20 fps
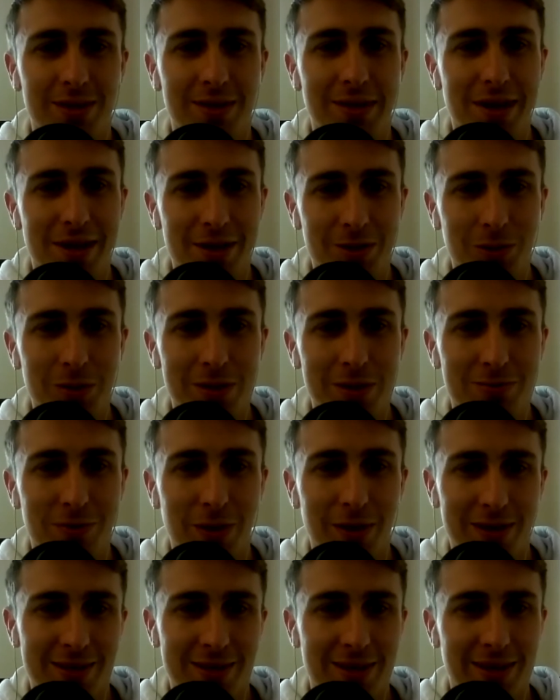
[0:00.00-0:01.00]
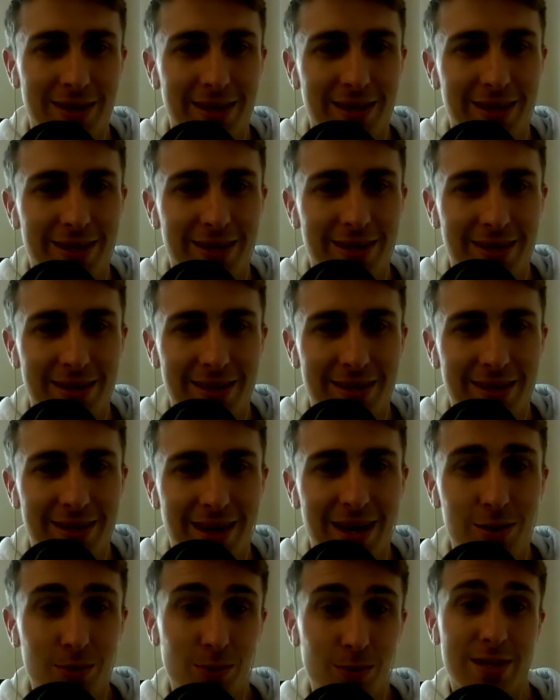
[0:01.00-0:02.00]
I always find.
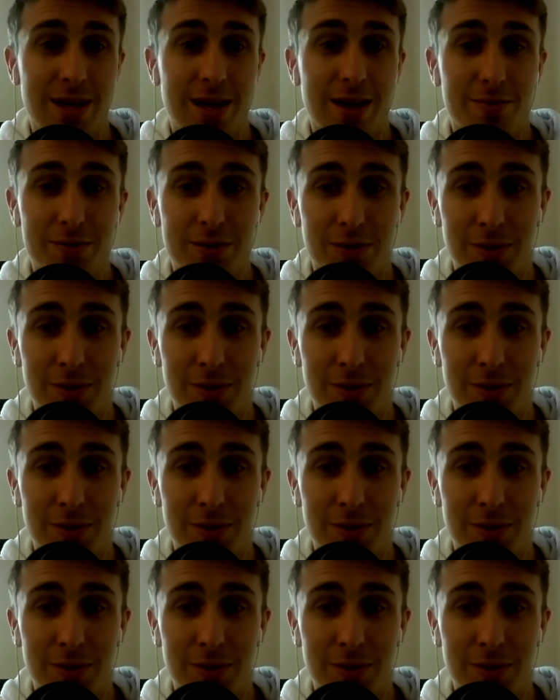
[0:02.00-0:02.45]
And always have done.